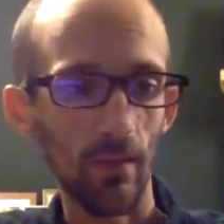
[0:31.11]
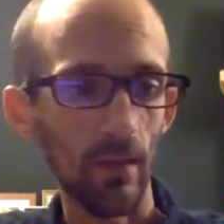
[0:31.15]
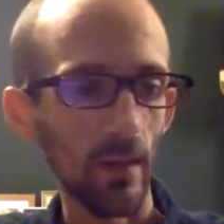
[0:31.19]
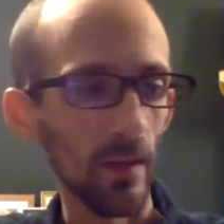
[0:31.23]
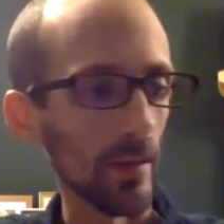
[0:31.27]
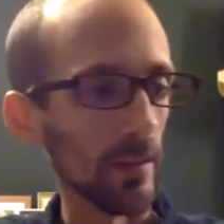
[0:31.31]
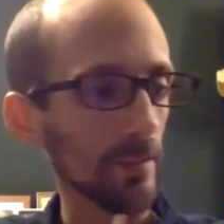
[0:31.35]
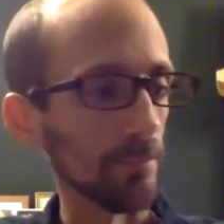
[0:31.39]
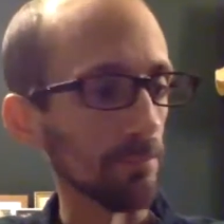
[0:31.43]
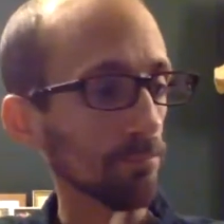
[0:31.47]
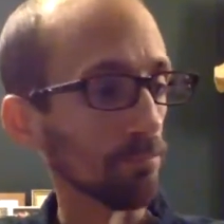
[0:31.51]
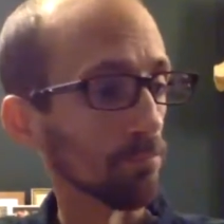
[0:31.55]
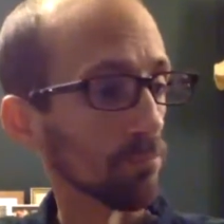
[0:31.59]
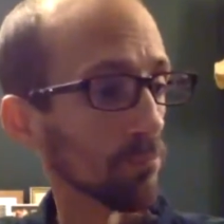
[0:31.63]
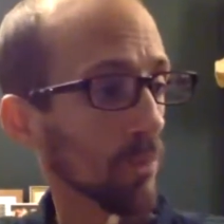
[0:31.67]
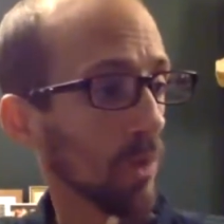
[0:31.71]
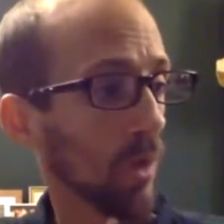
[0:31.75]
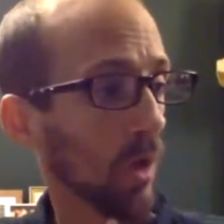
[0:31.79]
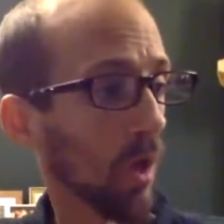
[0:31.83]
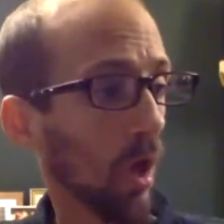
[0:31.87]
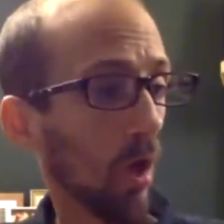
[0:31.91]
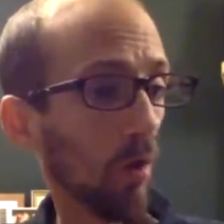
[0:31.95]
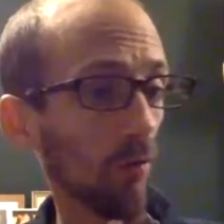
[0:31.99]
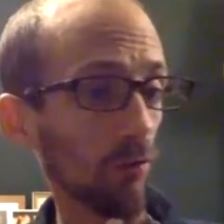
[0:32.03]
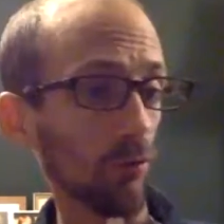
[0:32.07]

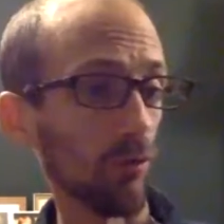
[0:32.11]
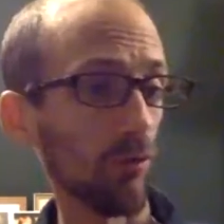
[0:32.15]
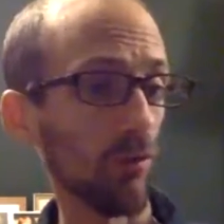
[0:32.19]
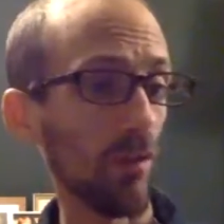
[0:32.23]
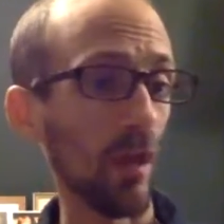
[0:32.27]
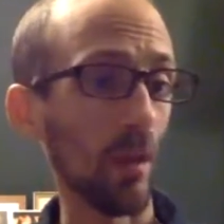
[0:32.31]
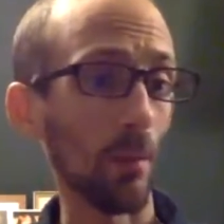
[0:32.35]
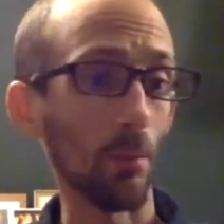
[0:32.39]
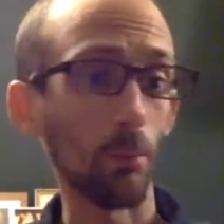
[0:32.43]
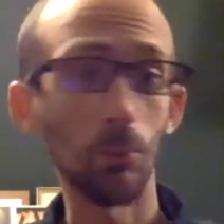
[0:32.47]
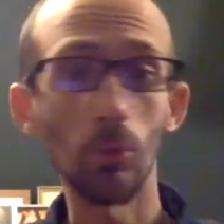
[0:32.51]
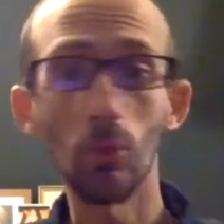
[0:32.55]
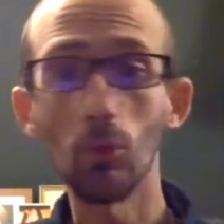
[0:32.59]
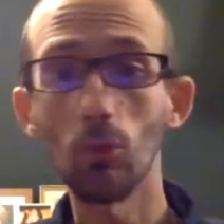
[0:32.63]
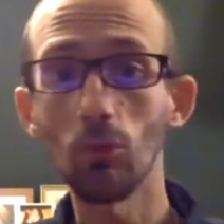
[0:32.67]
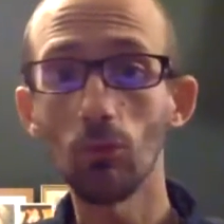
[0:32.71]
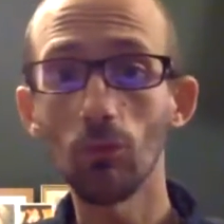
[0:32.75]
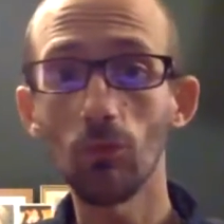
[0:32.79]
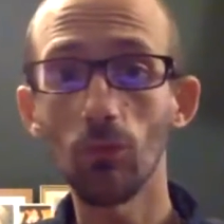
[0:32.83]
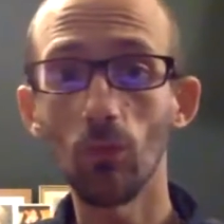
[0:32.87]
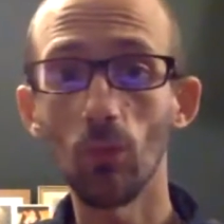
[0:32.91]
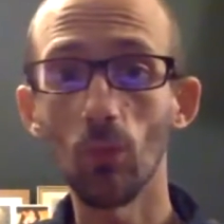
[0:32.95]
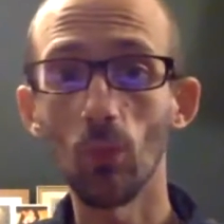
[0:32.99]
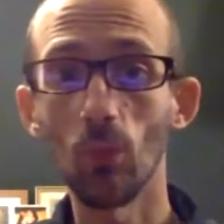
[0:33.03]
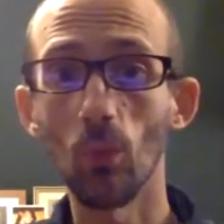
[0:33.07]
I've just had a
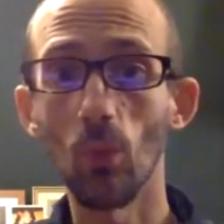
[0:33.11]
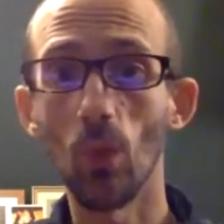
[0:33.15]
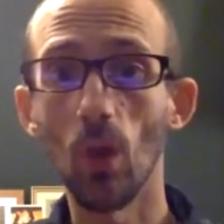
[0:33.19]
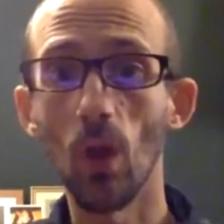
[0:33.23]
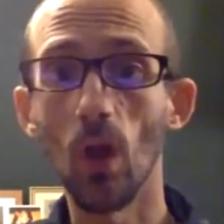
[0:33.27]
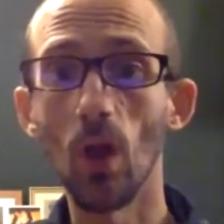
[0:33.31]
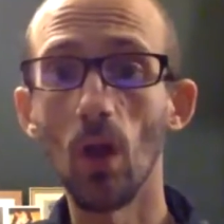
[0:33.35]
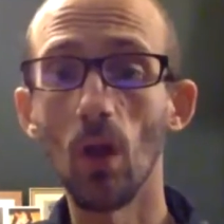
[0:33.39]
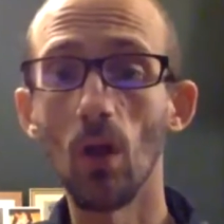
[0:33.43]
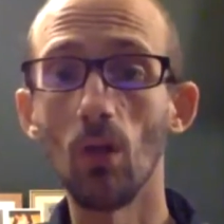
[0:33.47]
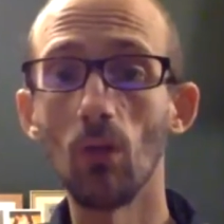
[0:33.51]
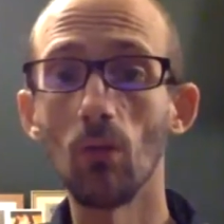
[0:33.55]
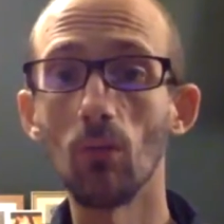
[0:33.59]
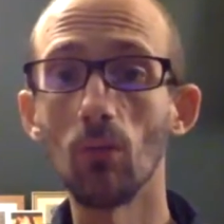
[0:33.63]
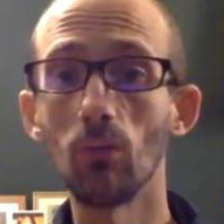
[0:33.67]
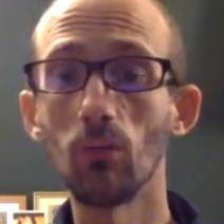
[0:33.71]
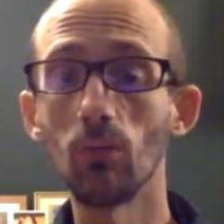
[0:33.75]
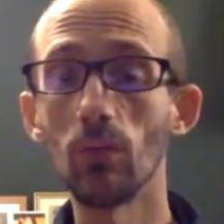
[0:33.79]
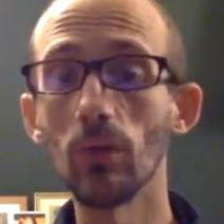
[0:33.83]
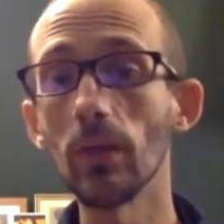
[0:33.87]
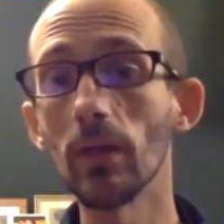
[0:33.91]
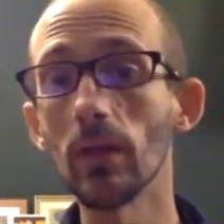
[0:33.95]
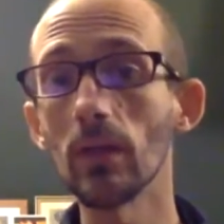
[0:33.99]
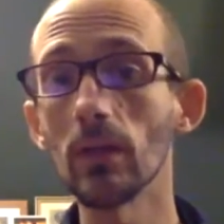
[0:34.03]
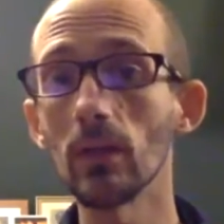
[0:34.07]
beautiful
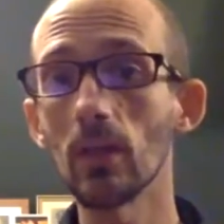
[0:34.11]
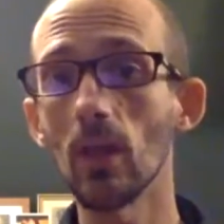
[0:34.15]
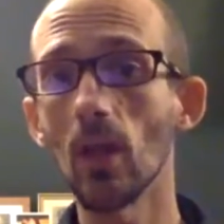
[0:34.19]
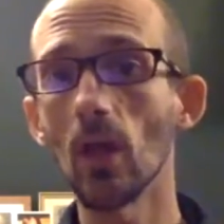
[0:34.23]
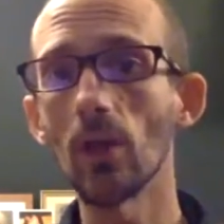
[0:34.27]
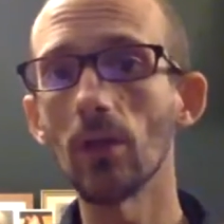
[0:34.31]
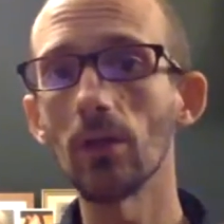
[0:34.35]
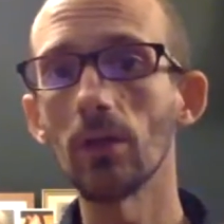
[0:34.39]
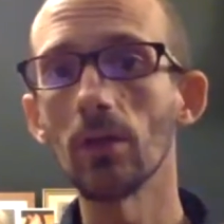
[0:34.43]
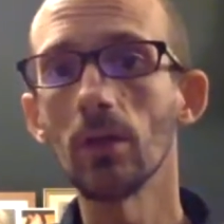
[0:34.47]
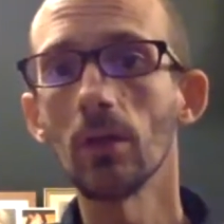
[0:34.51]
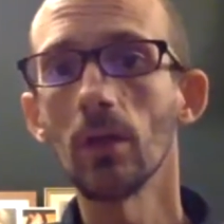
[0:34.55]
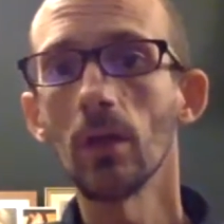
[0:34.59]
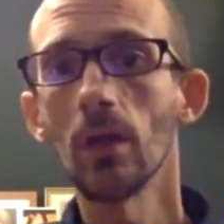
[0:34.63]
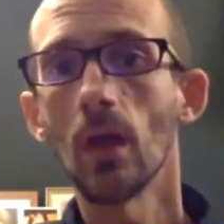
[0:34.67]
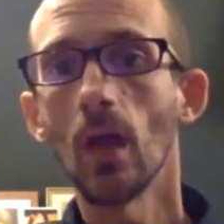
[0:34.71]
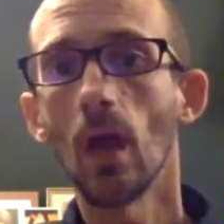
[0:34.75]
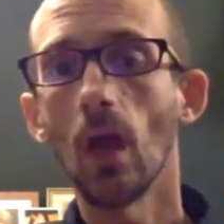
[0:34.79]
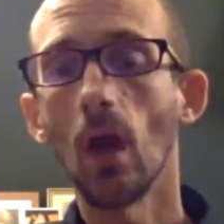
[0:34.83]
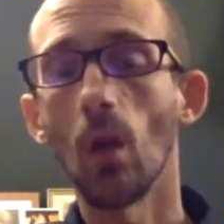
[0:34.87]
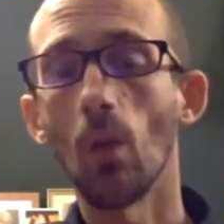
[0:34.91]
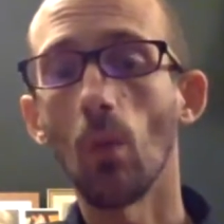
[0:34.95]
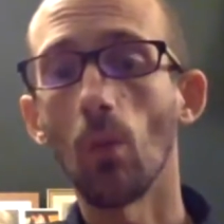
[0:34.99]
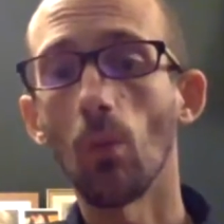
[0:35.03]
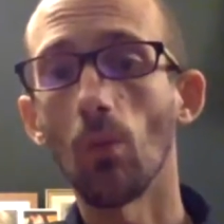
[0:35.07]
reading done
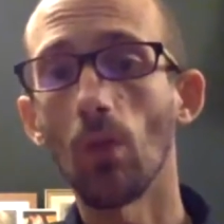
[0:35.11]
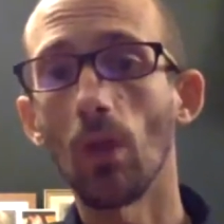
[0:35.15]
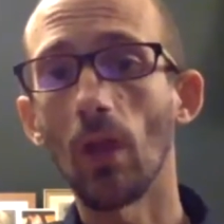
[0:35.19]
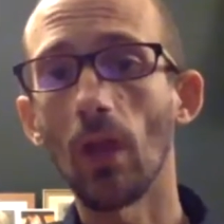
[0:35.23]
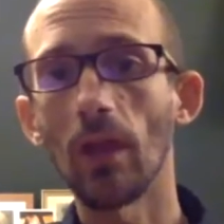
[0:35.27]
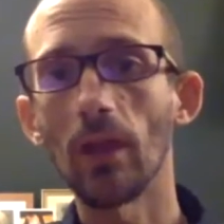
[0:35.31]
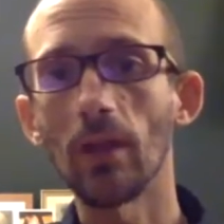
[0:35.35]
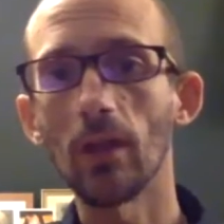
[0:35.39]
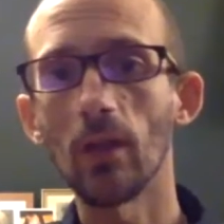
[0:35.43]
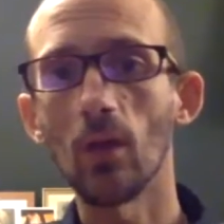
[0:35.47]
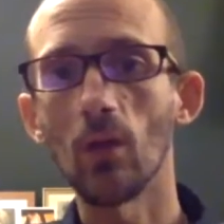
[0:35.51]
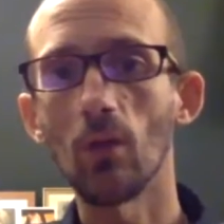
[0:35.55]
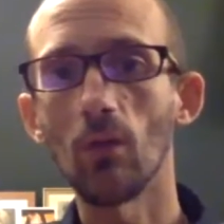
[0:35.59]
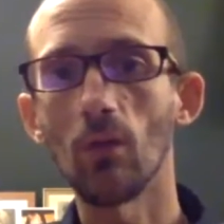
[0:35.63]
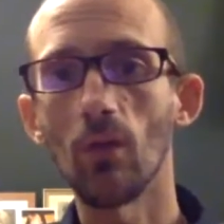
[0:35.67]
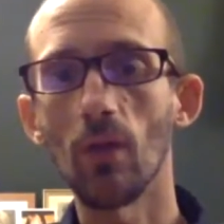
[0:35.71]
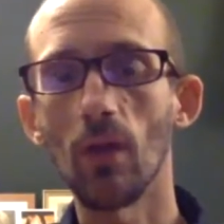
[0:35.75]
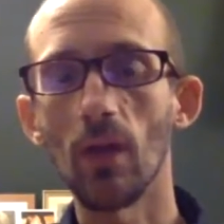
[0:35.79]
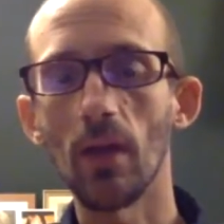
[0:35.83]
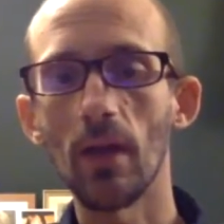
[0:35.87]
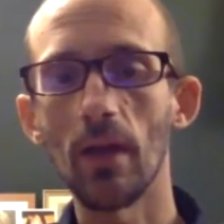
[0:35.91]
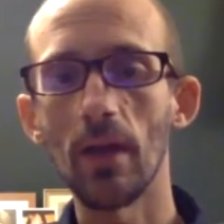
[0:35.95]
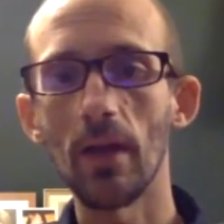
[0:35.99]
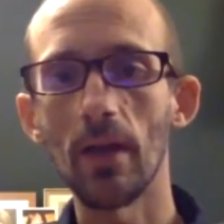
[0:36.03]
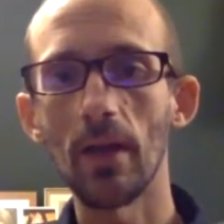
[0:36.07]
with a lady over
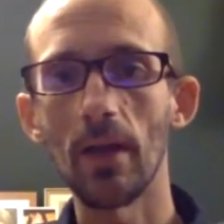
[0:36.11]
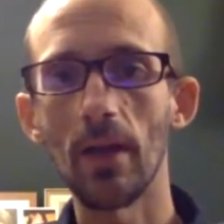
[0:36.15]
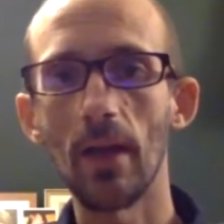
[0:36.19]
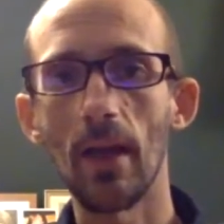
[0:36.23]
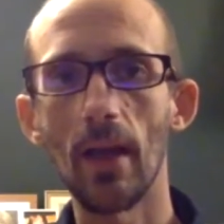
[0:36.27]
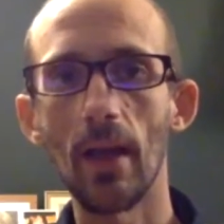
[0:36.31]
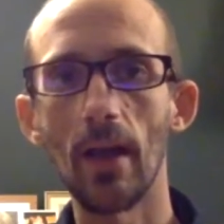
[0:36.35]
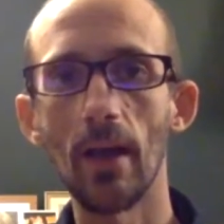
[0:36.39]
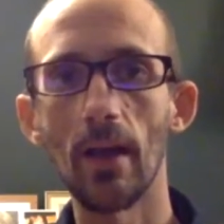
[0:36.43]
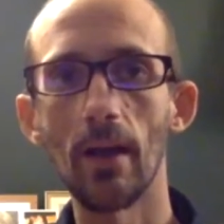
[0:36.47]
in